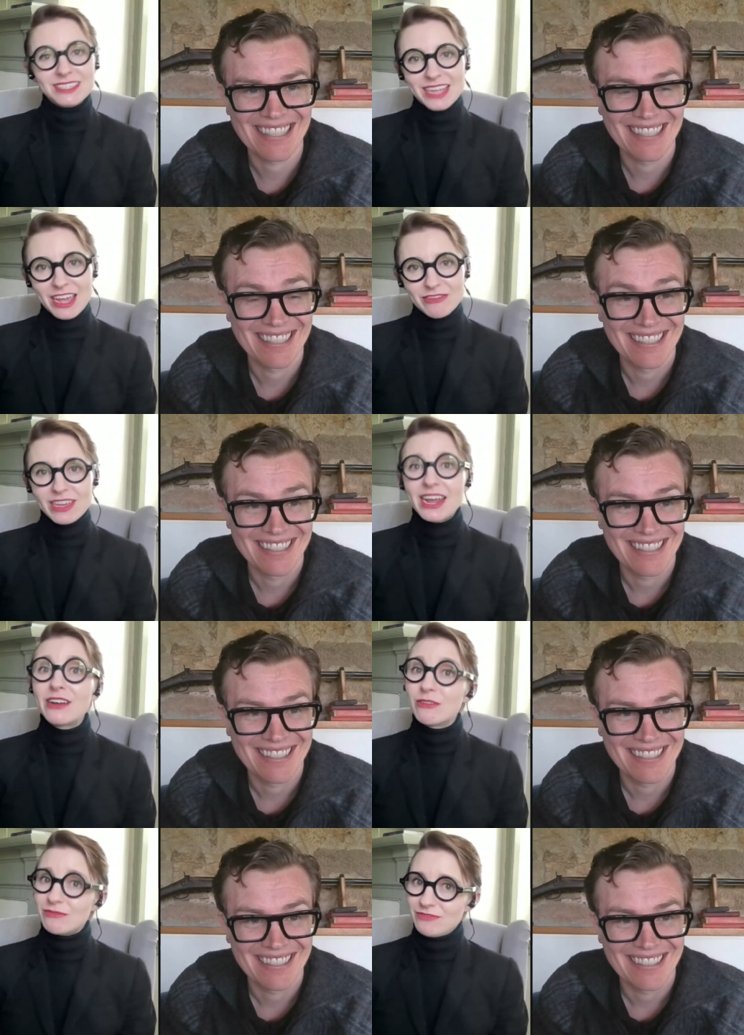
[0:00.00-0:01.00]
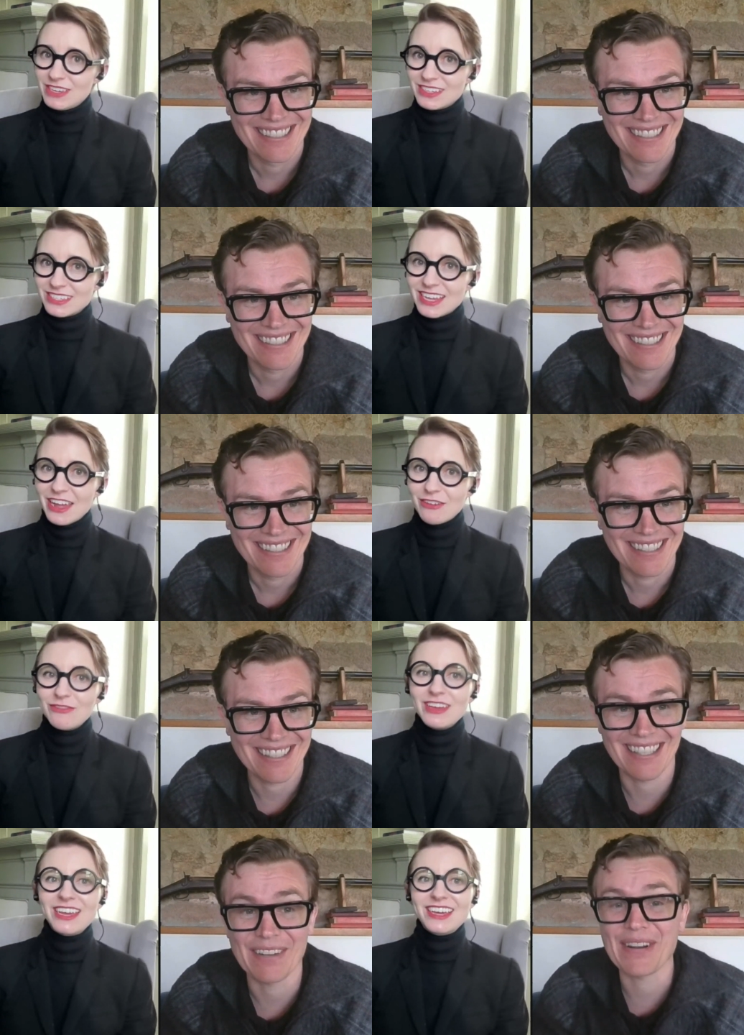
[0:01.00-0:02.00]
Speaker 1: safe and i don't feel safe
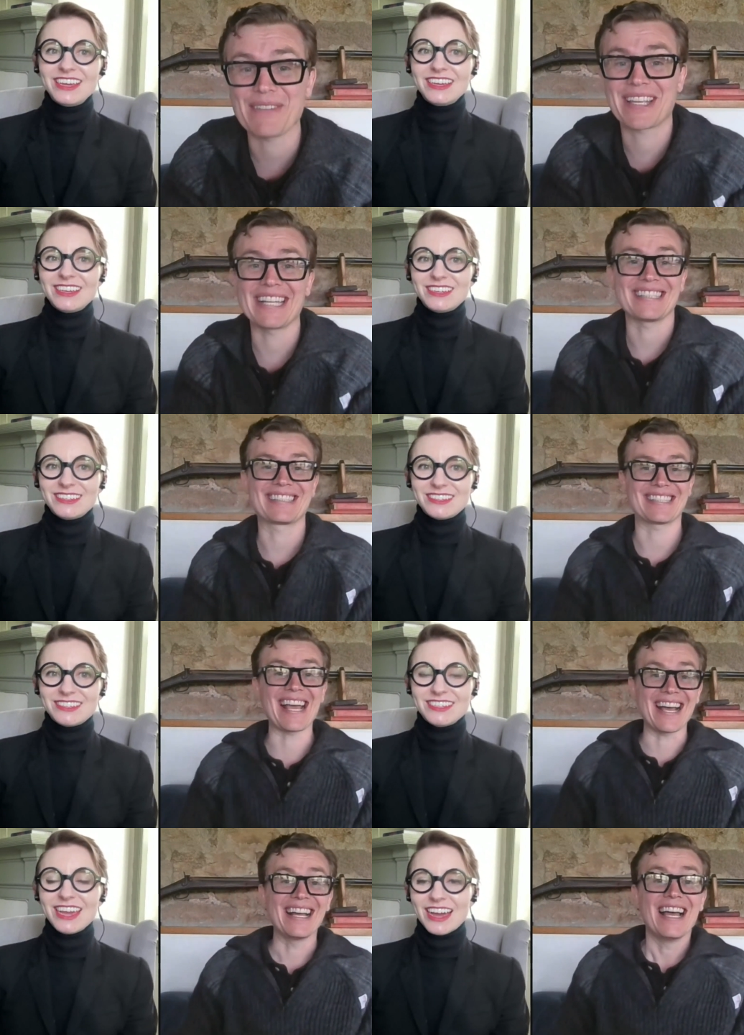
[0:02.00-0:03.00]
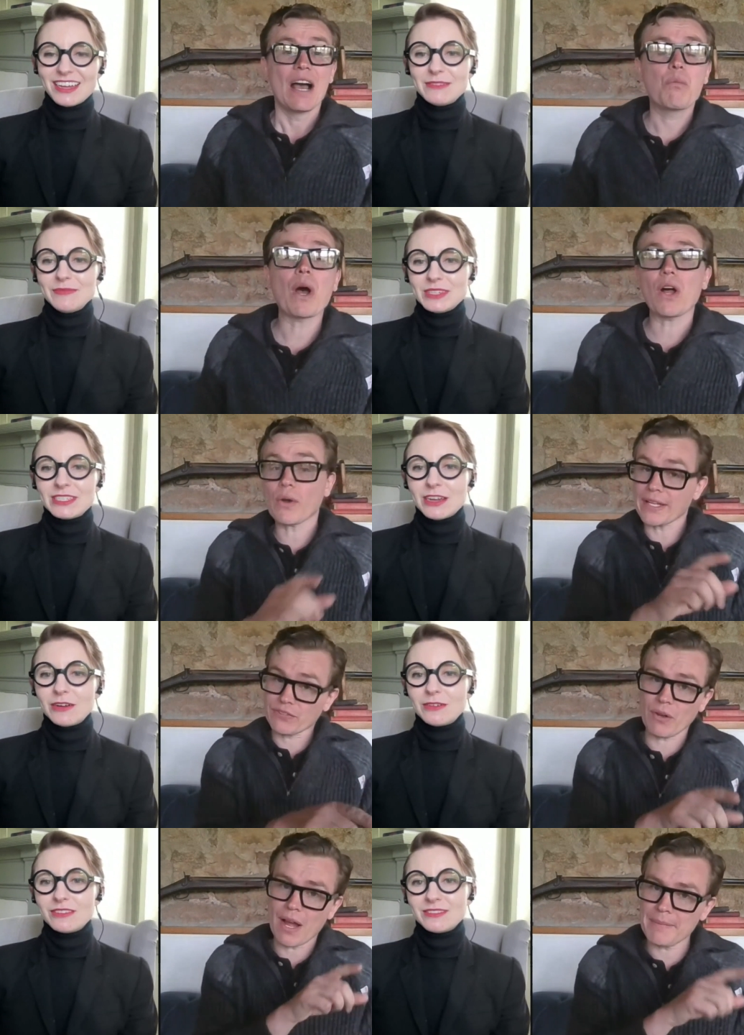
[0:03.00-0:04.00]
and i don't have kids yeah yeah well okay
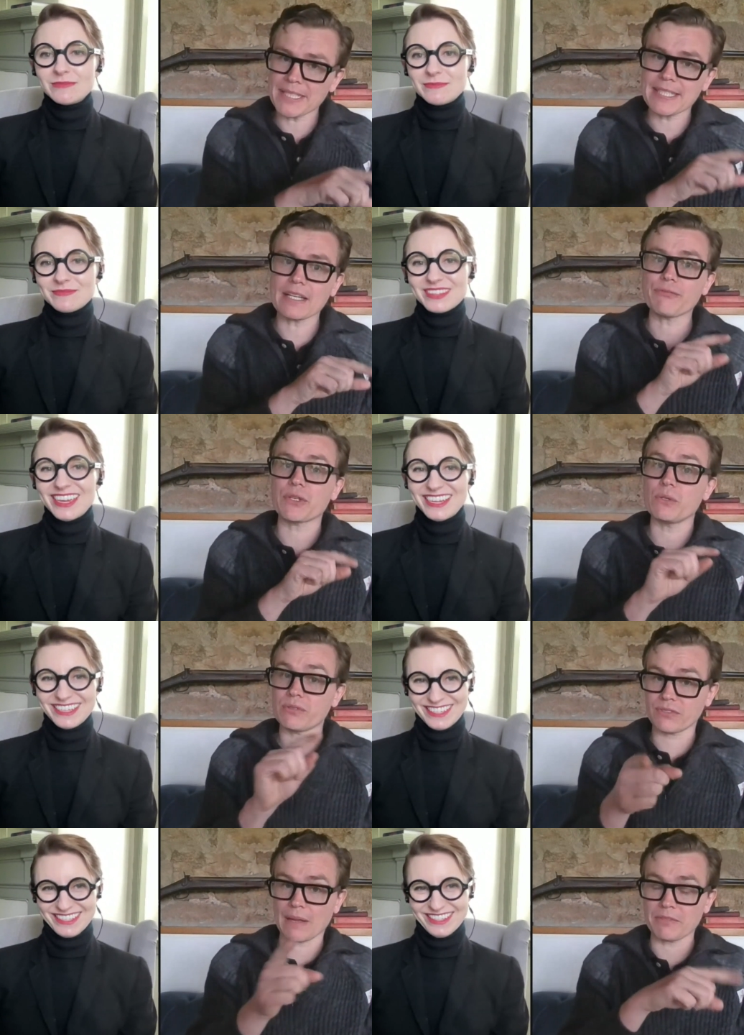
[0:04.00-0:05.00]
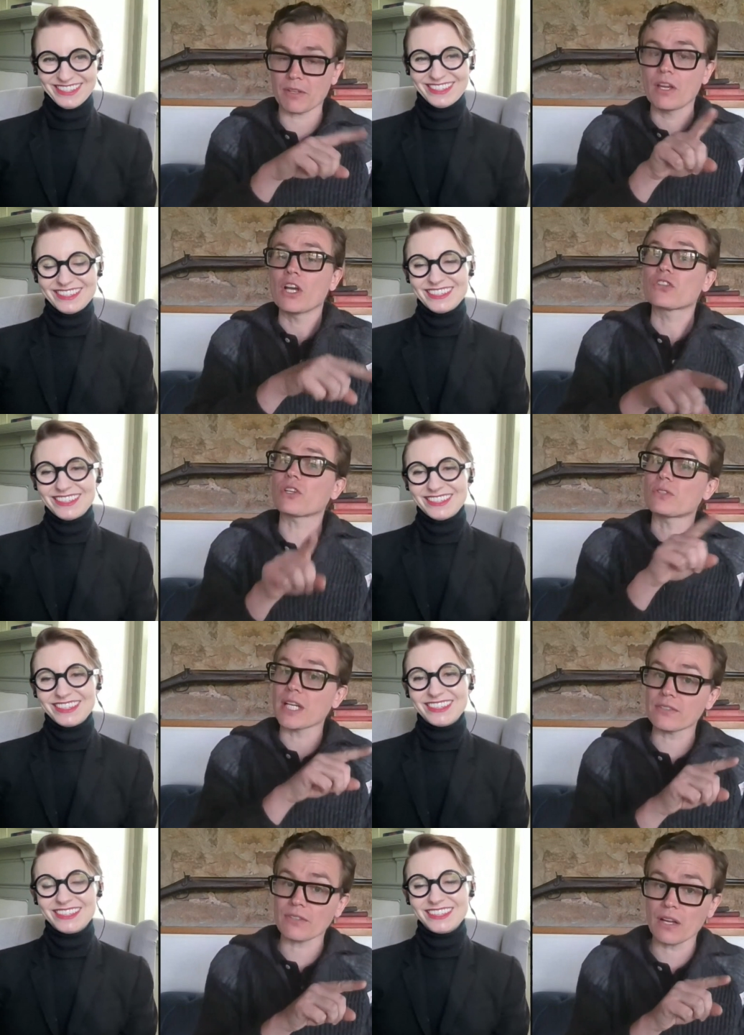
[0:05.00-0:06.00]
so, so
Speaker 2: i'm going to take a few steps so
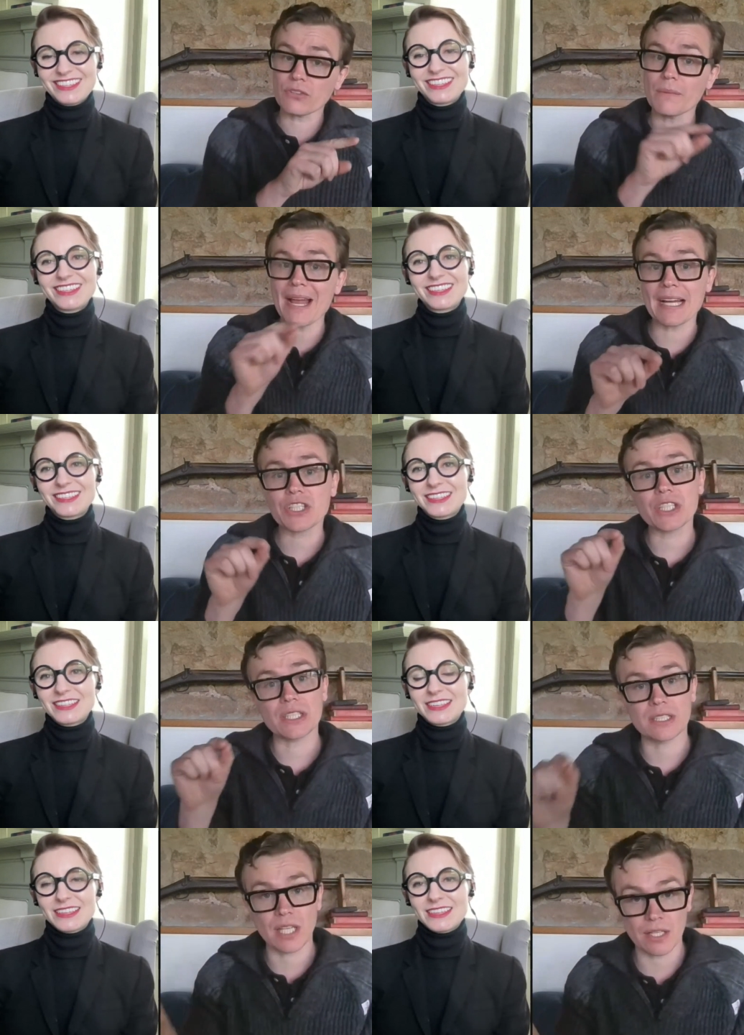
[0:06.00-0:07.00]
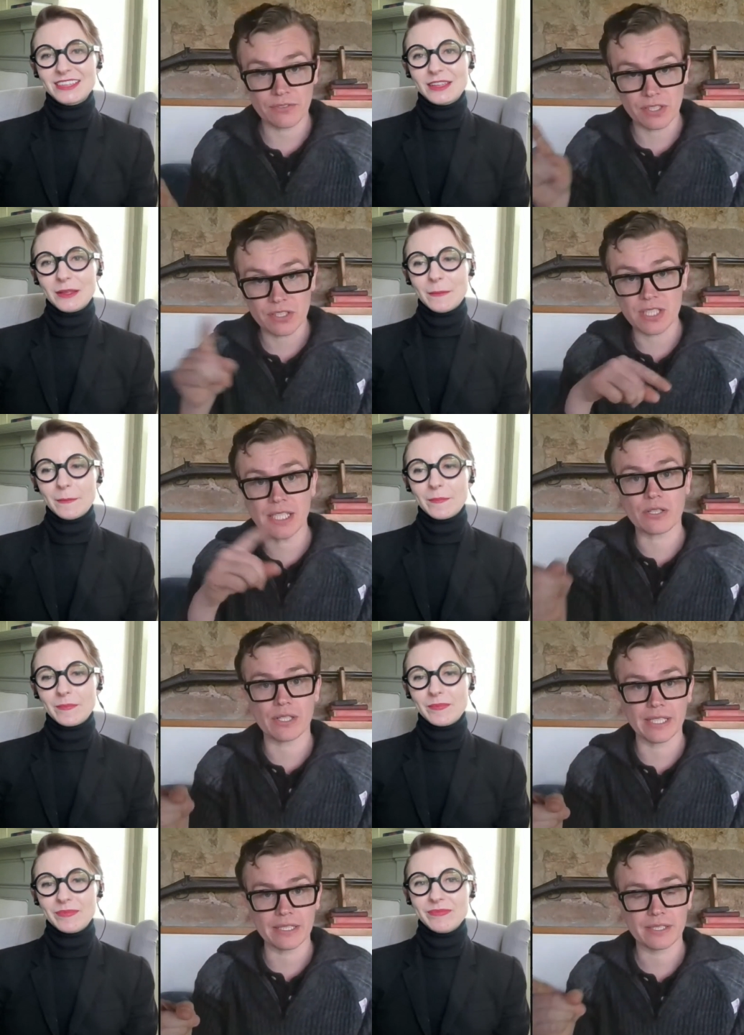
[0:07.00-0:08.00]
testosterone actually does
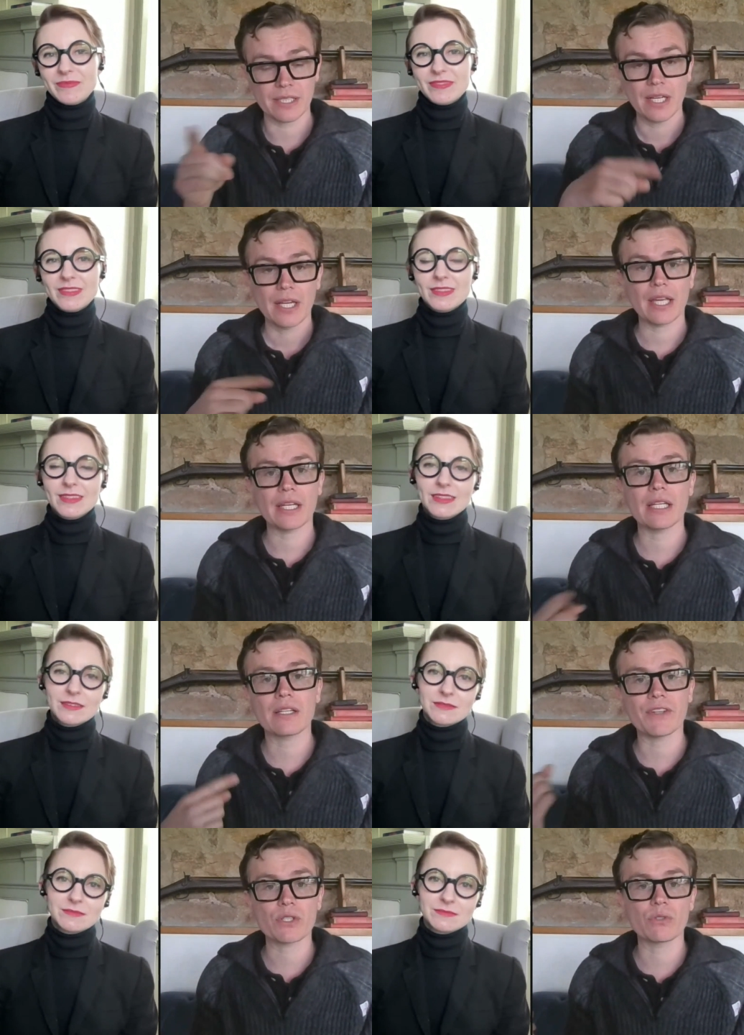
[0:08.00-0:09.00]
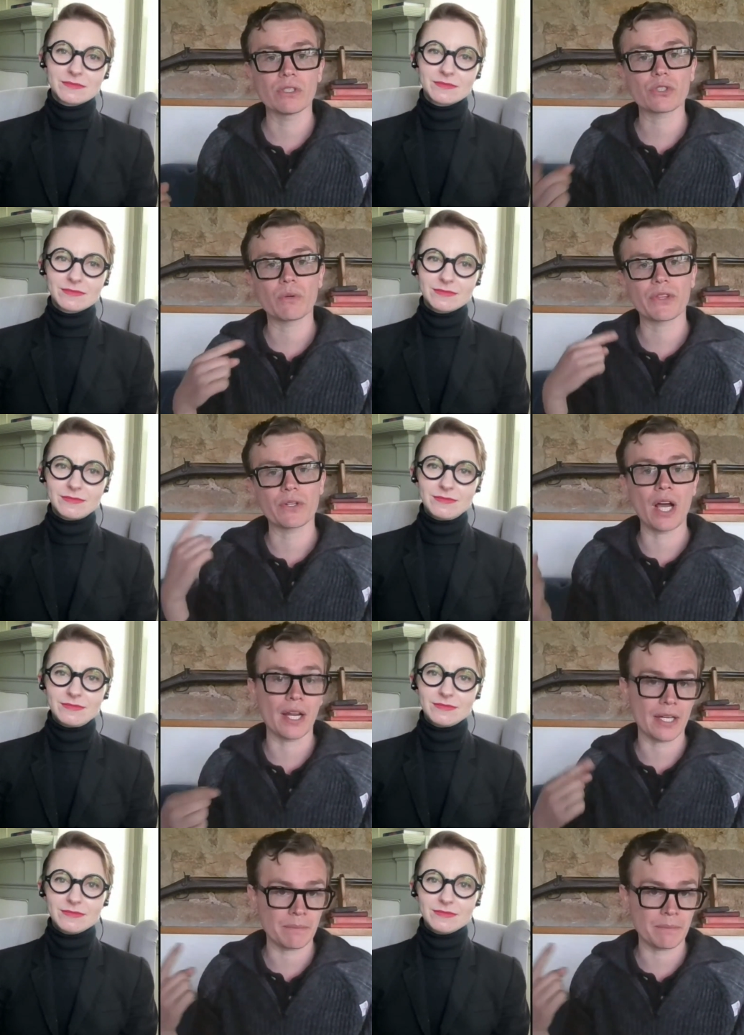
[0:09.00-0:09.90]
decrease in individuals when they're not